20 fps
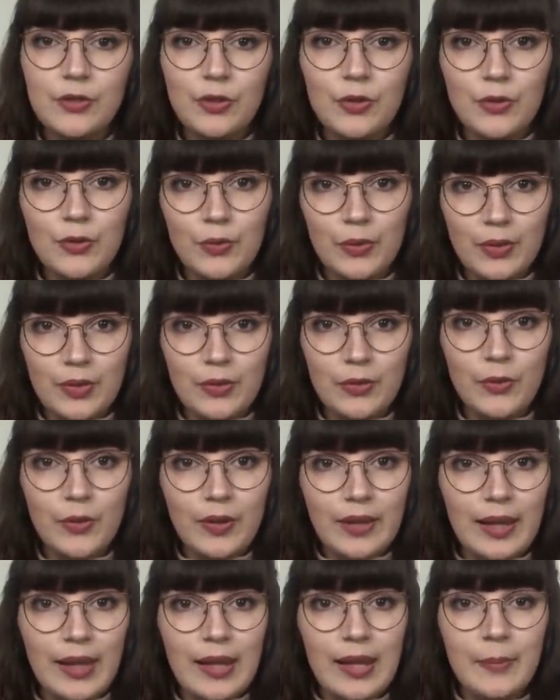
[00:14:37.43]
to
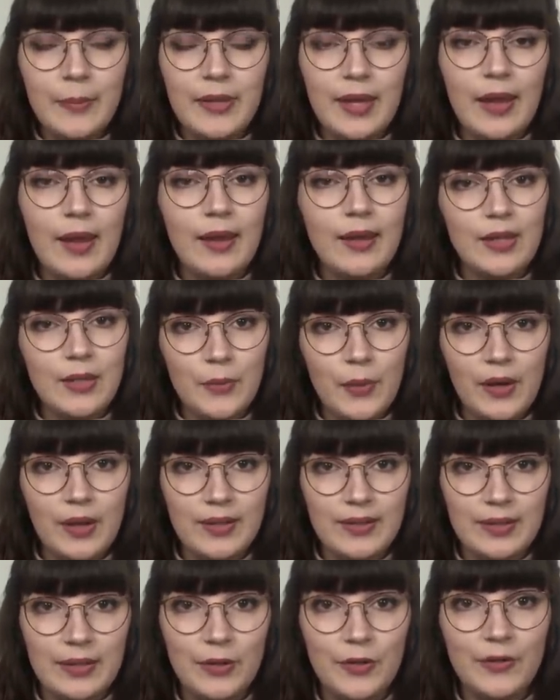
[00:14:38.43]
not let him get any
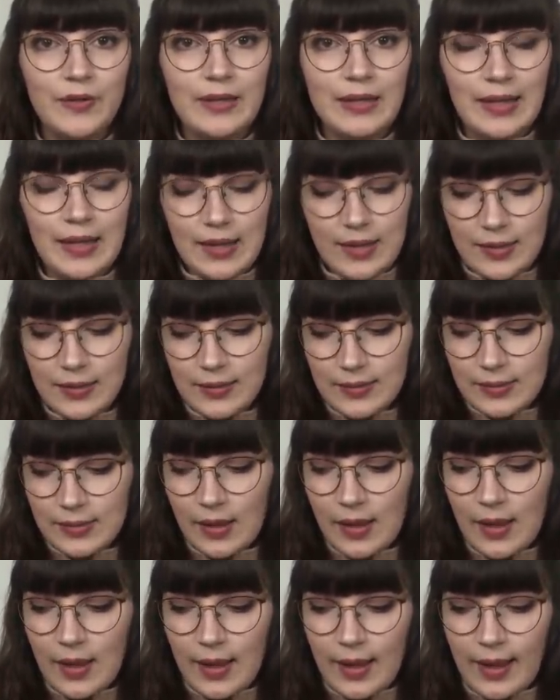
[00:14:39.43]
worse than he already
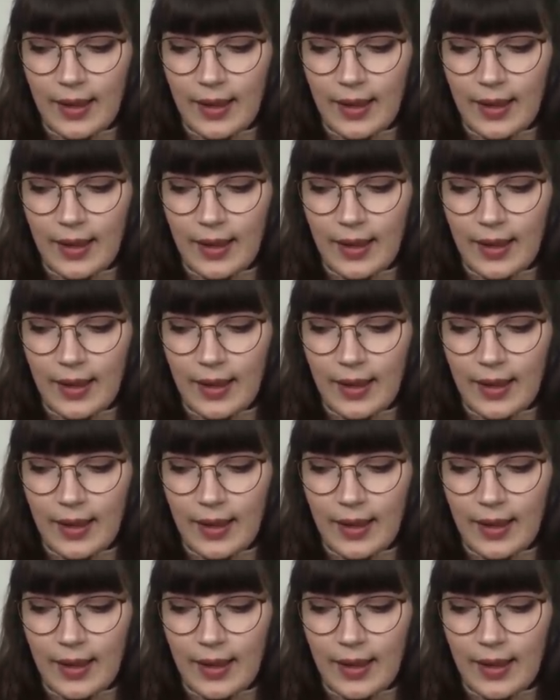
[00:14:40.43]
is.